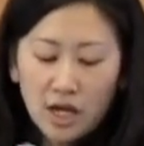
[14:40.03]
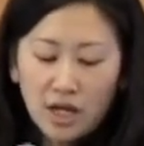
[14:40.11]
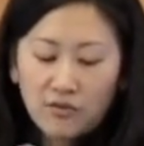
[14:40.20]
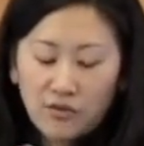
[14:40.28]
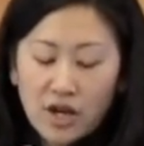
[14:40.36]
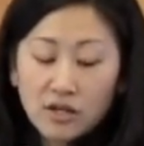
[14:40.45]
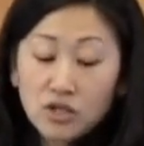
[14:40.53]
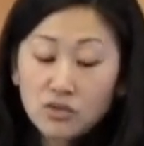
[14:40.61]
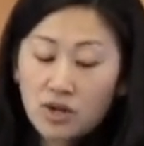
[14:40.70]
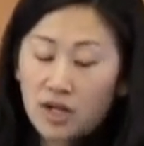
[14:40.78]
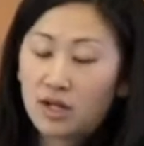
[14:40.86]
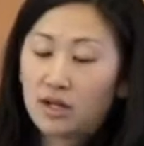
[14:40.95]
it fails to
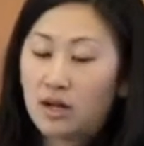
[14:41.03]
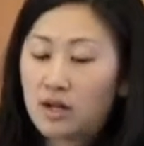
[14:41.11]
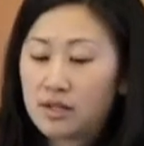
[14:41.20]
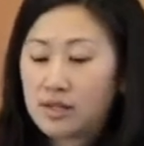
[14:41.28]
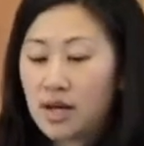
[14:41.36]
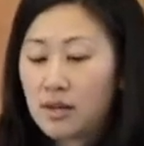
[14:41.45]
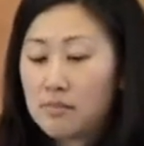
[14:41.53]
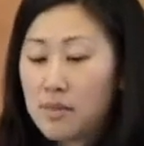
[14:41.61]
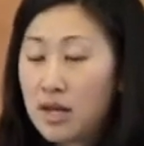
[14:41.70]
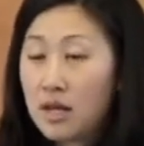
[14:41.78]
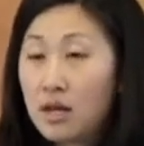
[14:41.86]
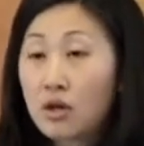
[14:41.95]
recognize that
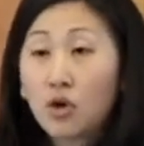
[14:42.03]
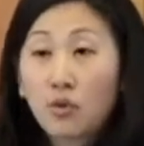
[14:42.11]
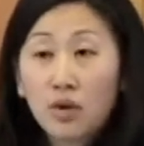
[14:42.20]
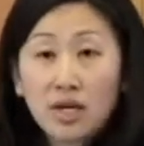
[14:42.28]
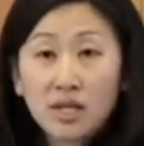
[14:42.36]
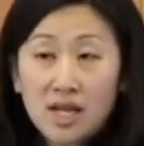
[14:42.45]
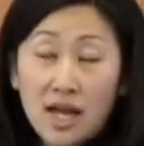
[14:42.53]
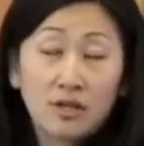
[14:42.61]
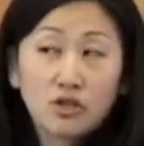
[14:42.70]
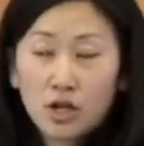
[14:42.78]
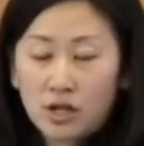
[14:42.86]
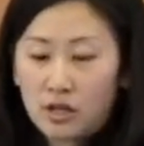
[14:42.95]
many Koreans and
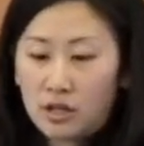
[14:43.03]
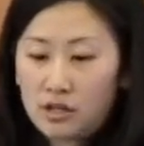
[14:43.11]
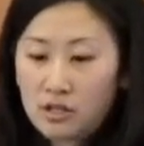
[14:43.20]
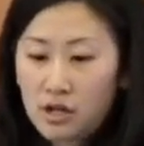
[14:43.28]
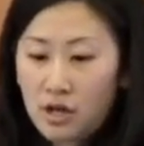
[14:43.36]
Chinese